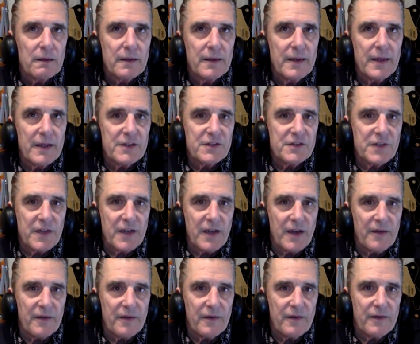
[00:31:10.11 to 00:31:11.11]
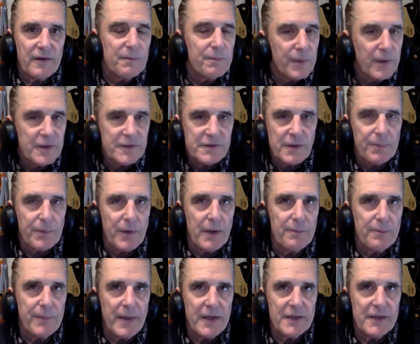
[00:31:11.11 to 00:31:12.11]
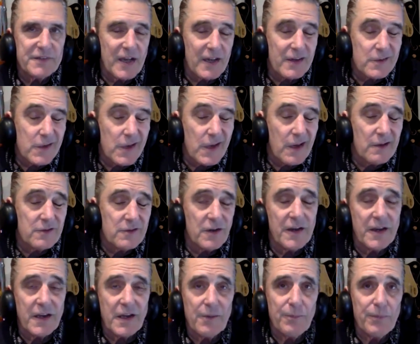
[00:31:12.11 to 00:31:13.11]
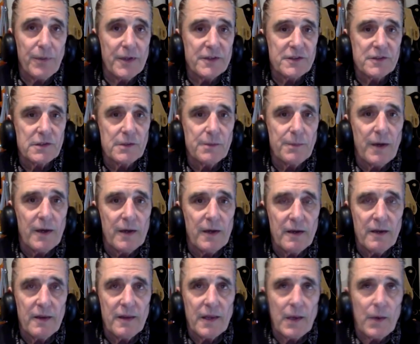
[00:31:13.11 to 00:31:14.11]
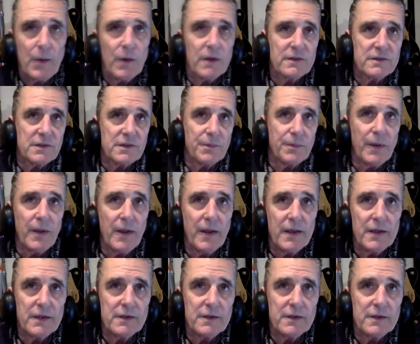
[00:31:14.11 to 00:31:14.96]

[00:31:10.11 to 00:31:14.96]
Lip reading: gigs together. He plays upright bass. Actually, Johnny can play just about anything he wants to play.